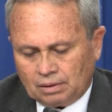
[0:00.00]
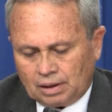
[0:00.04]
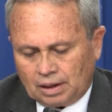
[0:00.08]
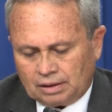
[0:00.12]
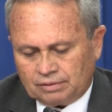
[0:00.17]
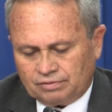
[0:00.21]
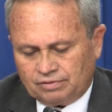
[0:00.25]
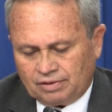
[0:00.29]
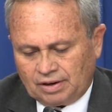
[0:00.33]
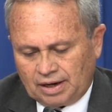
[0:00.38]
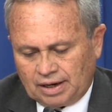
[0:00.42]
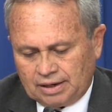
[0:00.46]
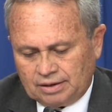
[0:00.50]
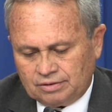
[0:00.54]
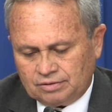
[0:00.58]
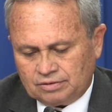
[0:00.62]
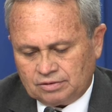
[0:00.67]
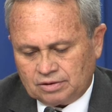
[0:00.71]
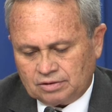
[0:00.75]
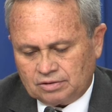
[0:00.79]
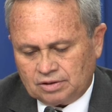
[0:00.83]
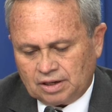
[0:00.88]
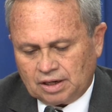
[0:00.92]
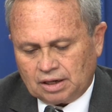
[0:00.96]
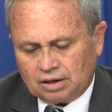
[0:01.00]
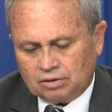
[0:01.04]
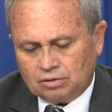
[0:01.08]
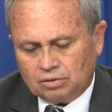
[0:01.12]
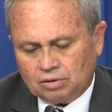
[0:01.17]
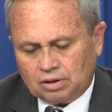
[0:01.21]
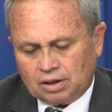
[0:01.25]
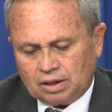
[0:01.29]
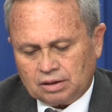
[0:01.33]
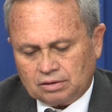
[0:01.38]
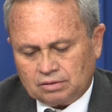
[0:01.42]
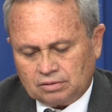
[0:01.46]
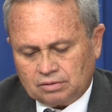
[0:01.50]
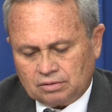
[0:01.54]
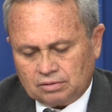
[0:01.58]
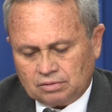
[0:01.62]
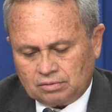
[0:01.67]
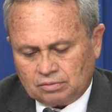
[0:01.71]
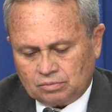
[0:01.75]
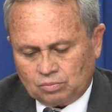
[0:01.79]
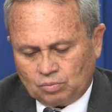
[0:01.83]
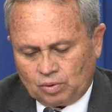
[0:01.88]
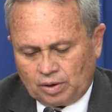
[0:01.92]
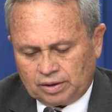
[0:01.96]
advised to take a look at
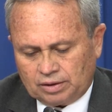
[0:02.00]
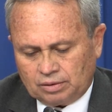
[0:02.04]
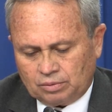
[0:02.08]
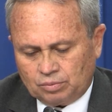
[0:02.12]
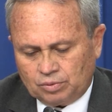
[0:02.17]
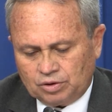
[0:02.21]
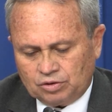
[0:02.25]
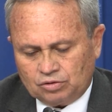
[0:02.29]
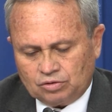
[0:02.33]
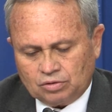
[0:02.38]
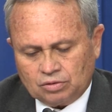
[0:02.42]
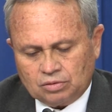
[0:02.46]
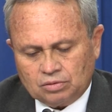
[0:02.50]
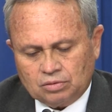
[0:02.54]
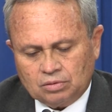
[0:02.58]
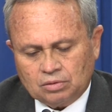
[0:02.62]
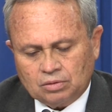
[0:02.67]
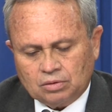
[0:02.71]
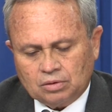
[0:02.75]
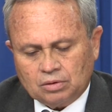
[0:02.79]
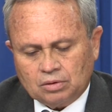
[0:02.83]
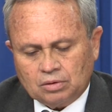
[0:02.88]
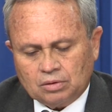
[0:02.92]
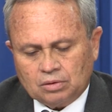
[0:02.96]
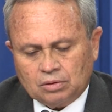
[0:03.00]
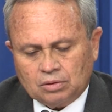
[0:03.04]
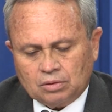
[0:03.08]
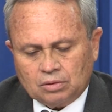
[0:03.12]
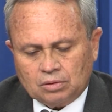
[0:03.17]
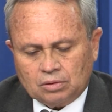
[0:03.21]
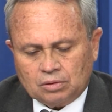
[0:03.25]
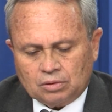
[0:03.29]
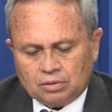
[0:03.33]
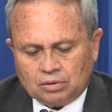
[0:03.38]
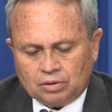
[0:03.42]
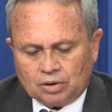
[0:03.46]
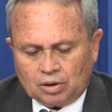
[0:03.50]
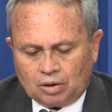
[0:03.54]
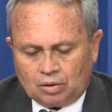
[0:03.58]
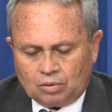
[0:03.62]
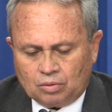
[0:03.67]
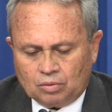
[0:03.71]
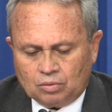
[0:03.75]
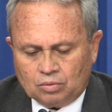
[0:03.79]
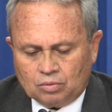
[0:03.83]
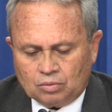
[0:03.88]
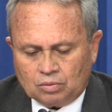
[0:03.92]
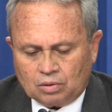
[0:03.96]
whether we should
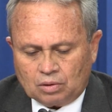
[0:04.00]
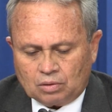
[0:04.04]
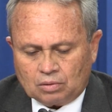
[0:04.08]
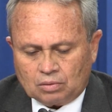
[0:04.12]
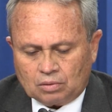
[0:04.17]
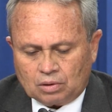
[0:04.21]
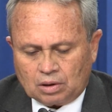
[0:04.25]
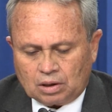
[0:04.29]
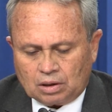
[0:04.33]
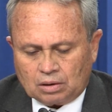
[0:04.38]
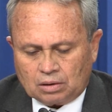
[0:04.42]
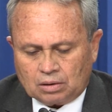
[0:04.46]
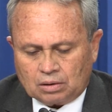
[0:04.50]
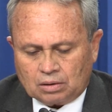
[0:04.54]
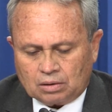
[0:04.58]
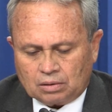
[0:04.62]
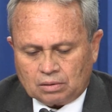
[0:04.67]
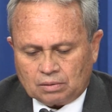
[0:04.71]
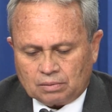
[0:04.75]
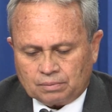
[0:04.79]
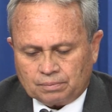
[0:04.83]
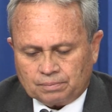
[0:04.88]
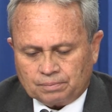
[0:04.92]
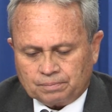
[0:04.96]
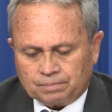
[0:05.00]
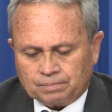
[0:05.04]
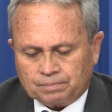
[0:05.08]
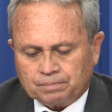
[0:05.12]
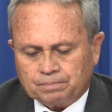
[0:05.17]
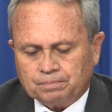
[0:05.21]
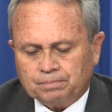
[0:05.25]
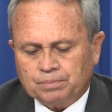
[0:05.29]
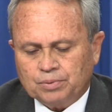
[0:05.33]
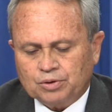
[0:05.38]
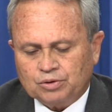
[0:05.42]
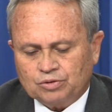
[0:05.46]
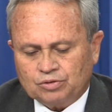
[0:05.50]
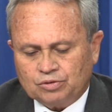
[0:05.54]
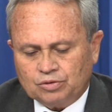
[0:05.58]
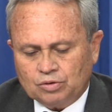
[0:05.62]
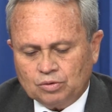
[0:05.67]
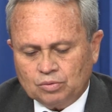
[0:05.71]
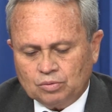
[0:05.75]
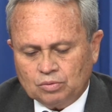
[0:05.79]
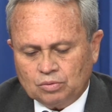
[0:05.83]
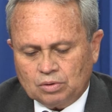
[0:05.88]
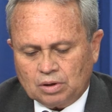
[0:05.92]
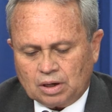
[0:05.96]
now
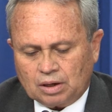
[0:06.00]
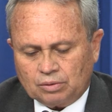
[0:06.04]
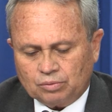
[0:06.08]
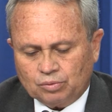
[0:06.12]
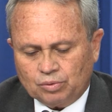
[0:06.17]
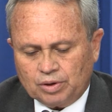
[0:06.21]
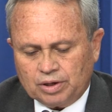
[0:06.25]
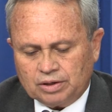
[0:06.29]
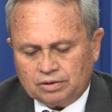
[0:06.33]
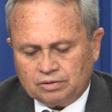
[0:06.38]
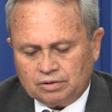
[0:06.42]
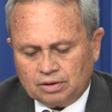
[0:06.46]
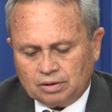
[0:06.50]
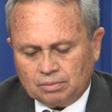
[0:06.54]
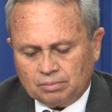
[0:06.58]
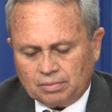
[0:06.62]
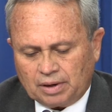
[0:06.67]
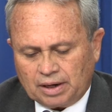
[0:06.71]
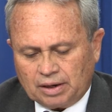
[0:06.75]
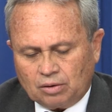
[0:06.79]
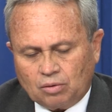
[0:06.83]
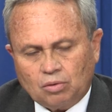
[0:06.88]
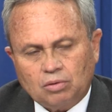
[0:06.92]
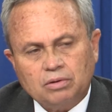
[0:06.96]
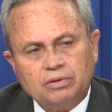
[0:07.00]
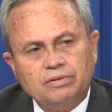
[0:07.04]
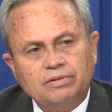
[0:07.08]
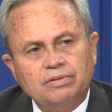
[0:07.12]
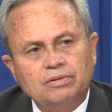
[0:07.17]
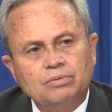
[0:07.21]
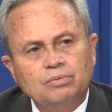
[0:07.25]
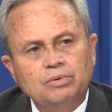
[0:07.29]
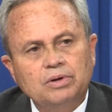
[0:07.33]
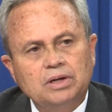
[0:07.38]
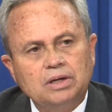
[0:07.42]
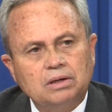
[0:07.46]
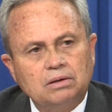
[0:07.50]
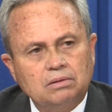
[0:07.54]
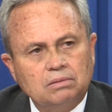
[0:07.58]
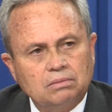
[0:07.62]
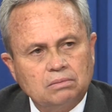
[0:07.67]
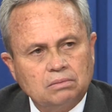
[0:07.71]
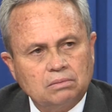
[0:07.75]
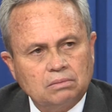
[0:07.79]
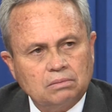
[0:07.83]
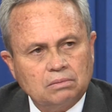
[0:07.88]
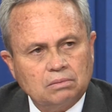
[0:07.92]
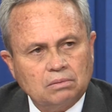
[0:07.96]
pursue a rating by all three
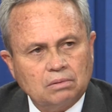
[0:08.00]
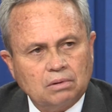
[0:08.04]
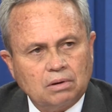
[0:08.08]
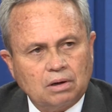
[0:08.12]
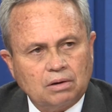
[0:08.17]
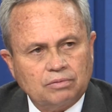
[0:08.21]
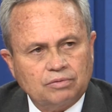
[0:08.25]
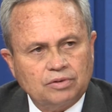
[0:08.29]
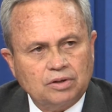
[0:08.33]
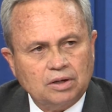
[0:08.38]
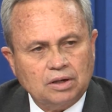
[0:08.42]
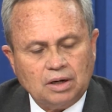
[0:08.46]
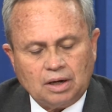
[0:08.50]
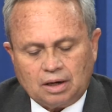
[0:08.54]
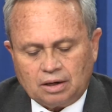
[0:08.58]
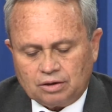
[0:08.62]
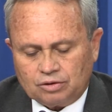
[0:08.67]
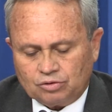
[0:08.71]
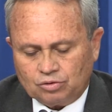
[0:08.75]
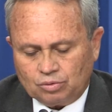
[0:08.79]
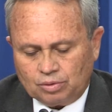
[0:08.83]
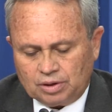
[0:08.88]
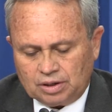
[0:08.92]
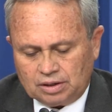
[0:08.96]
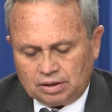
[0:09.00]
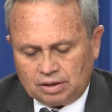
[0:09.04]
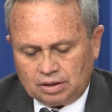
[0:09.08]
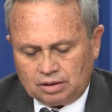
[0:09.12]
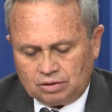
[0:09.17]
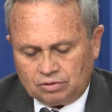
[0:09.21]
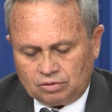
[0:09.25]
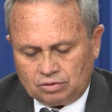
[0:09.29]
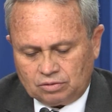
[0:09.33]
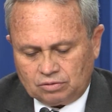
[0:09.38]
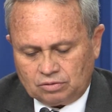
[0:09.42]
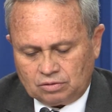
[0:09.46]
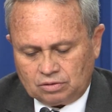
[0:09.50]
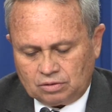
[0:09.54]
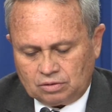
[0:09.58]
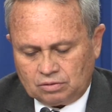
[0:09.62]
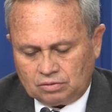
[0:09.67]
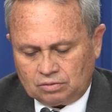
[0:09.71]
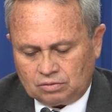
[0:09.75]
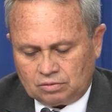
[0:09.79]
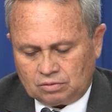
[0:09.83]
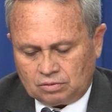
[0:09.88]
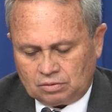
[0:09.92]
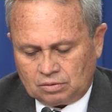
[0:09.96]
of the large rating
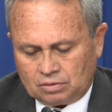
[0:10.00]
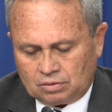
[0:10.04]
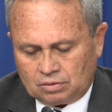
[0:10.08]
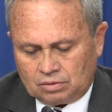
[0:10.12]
agencies.